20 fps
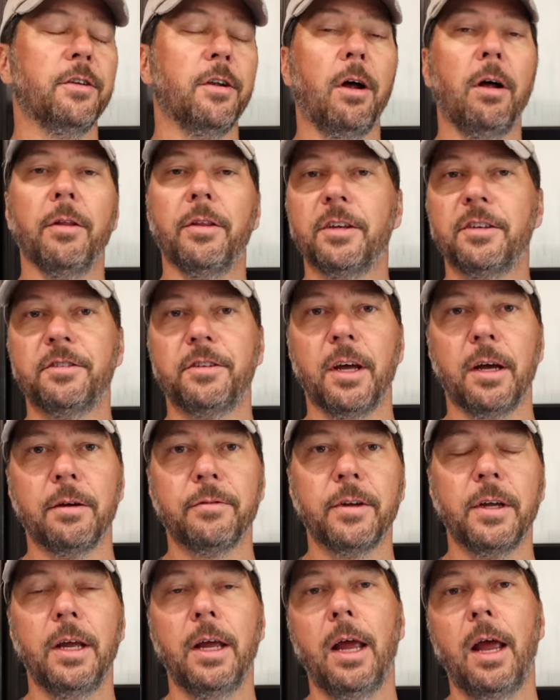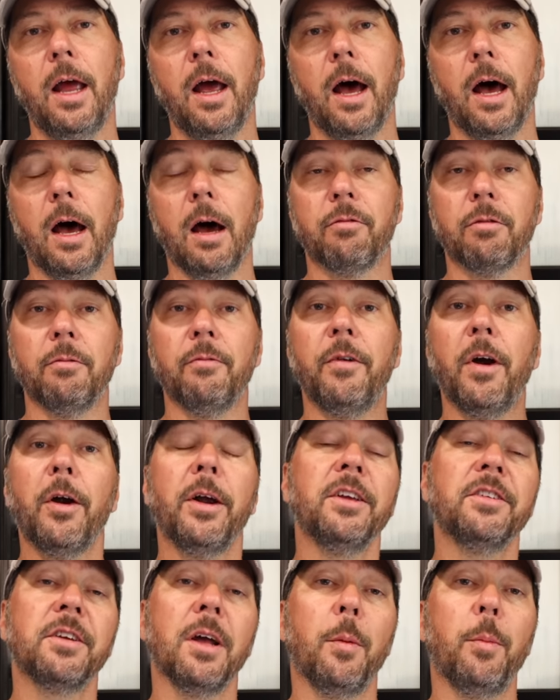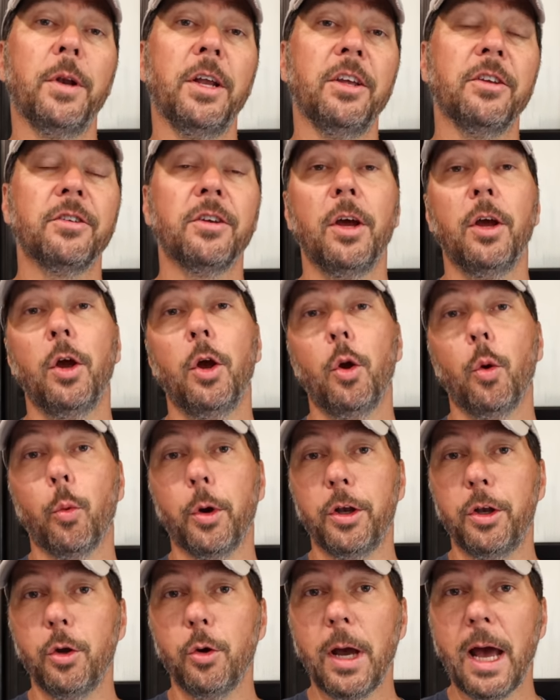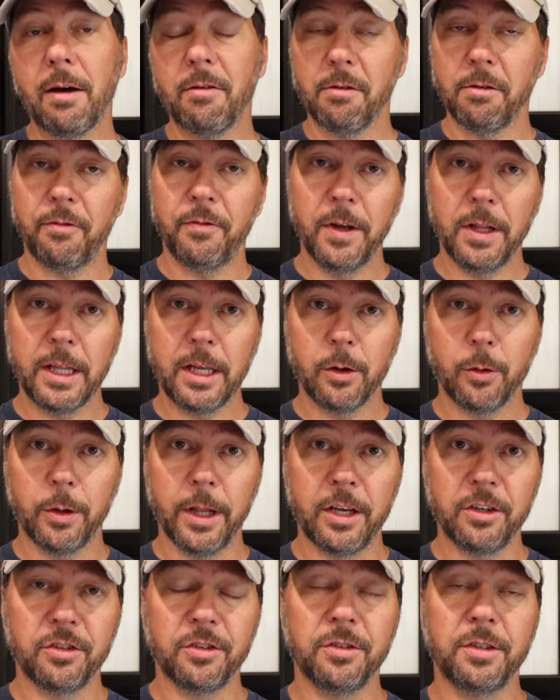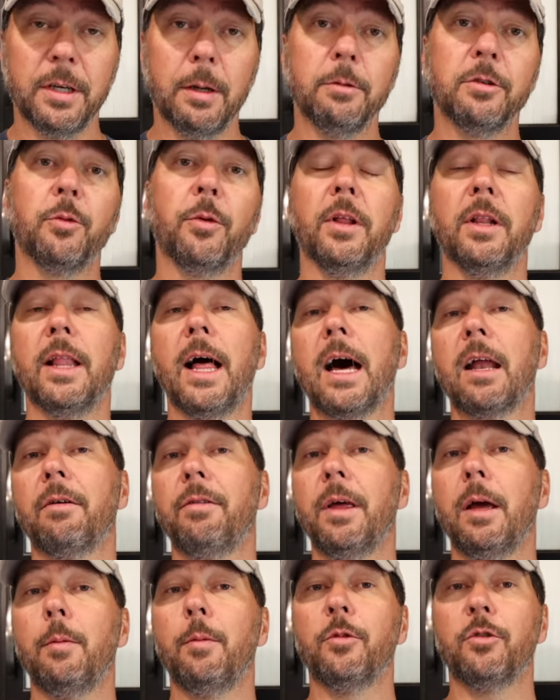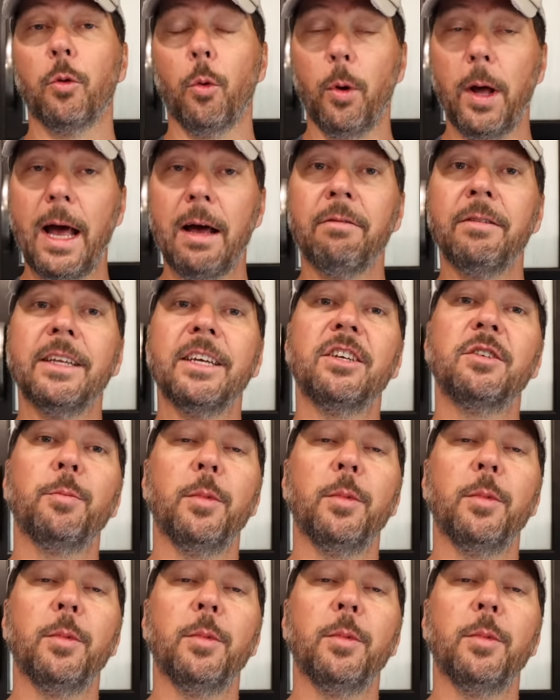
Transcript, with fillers: and all this stuff uh, from various companies. We do have affiliate relationships with a lot of them, so we'll have links